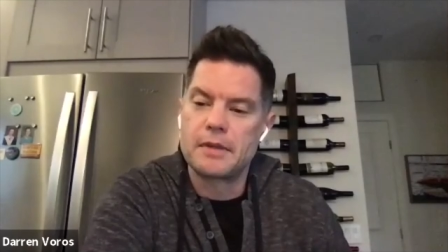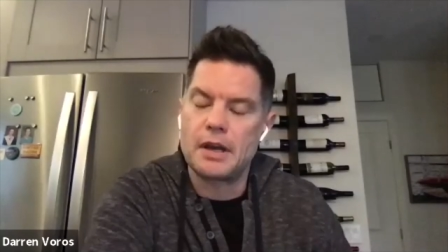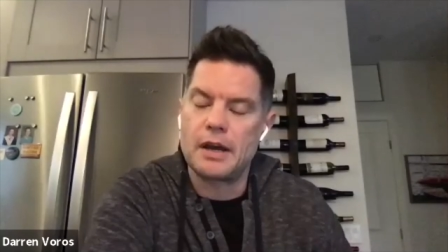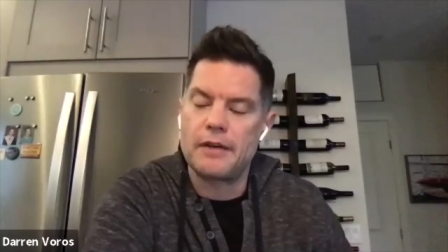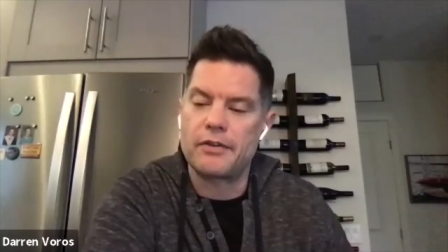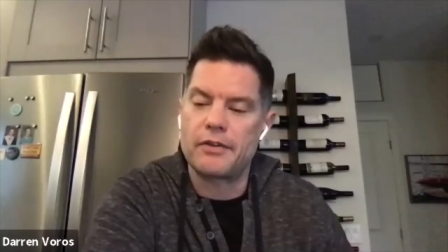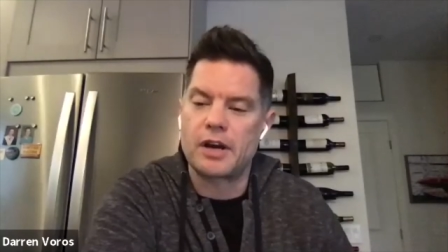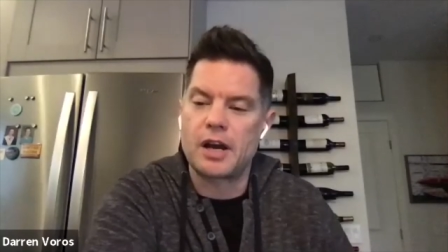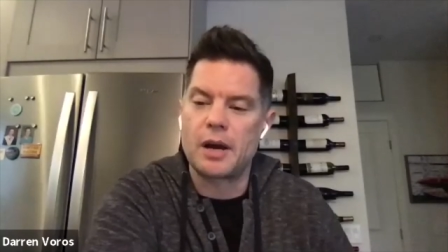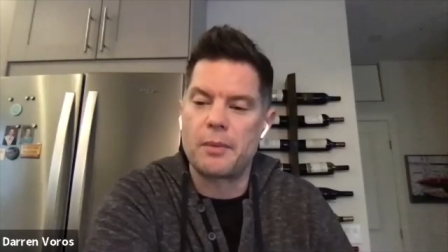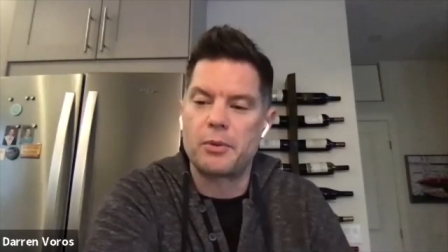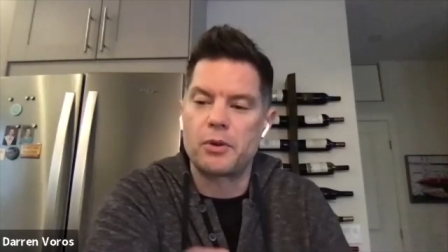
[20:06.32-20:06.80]

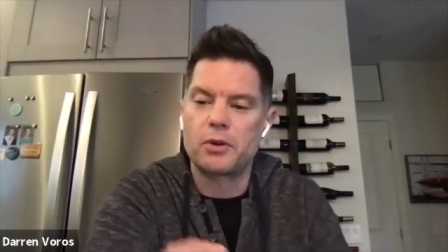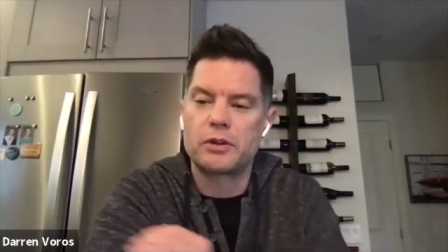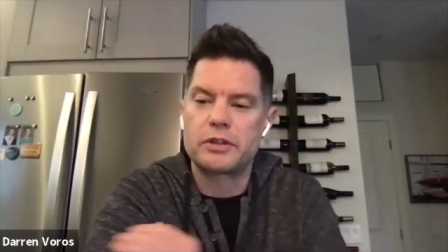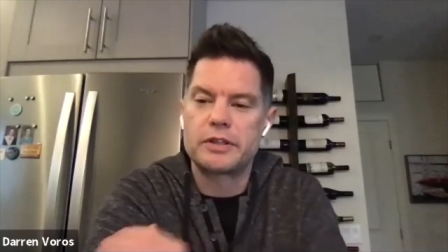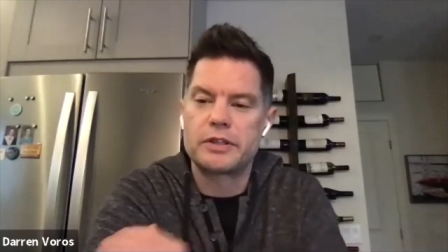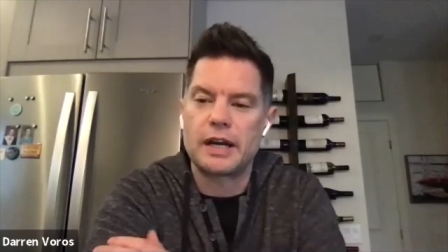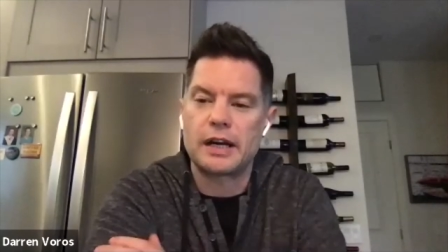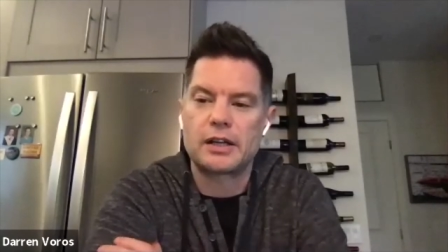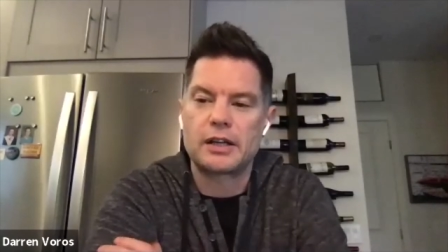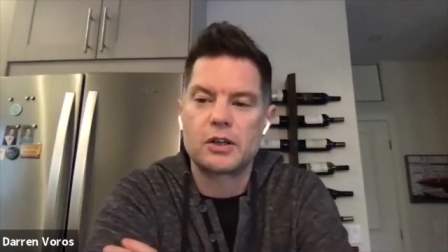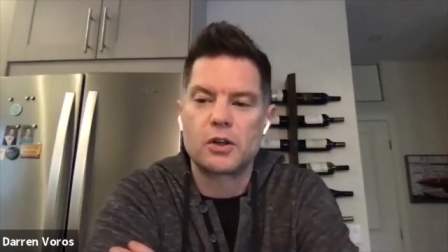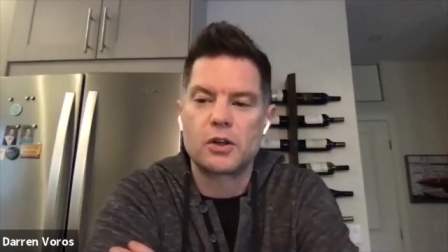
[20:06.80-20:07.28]
have a couple of
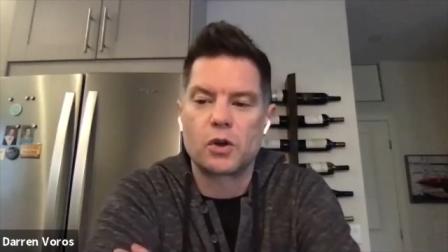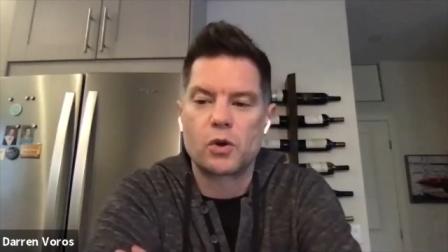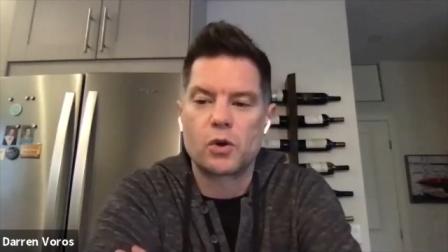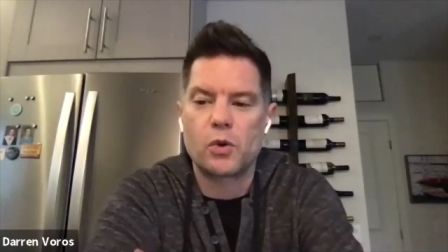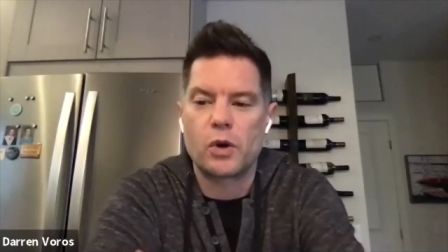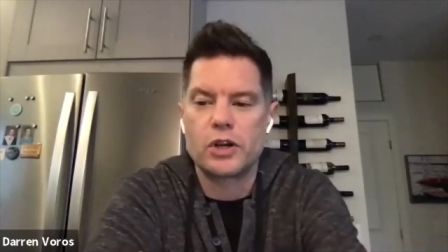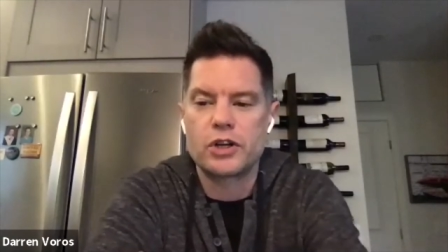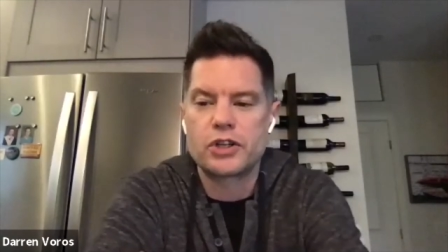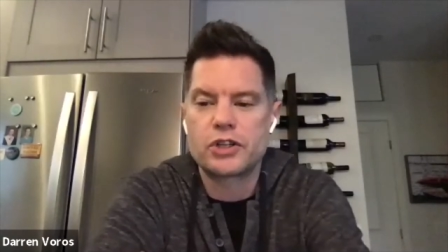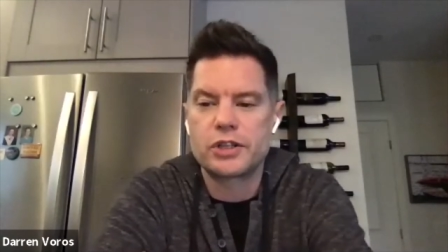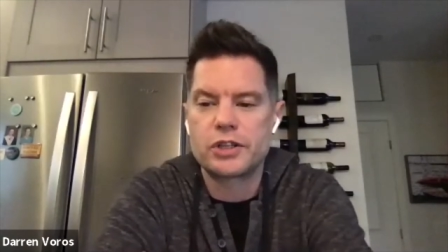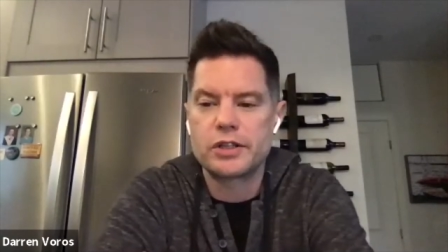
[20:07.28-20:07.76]
technical
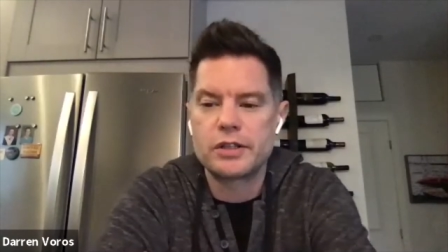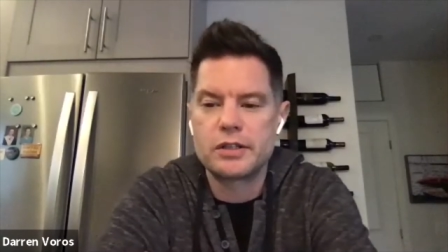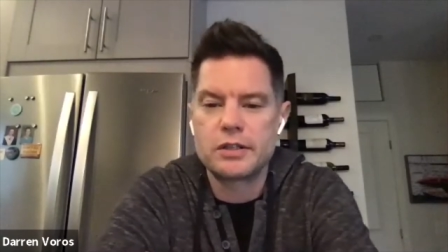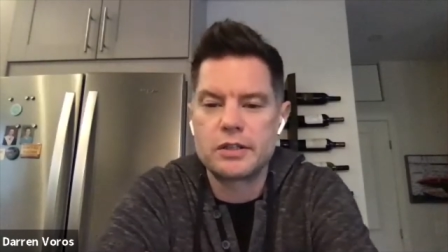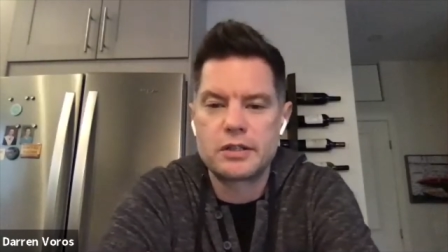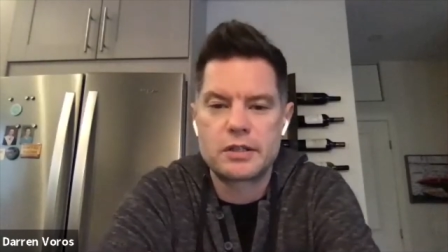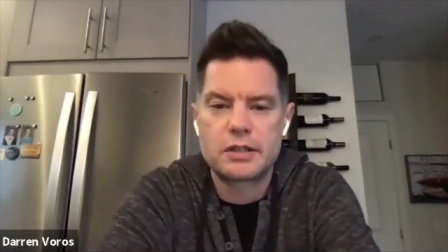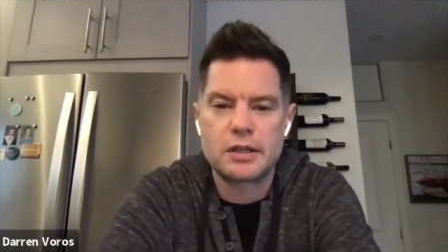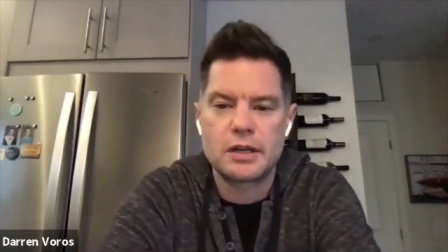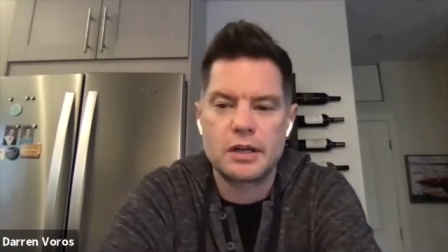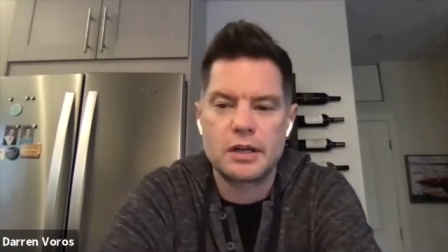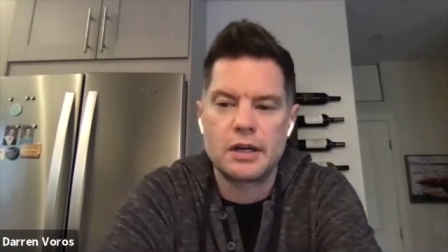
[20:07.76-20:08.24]

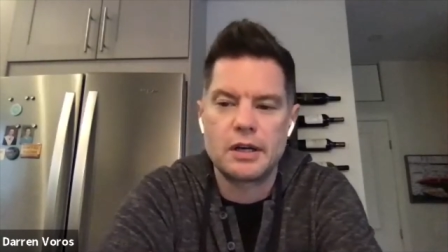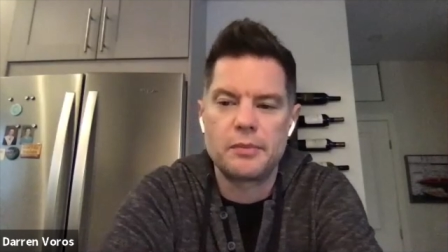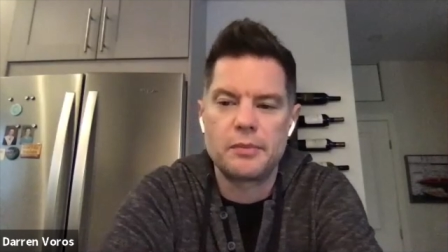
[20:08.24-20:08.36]
questions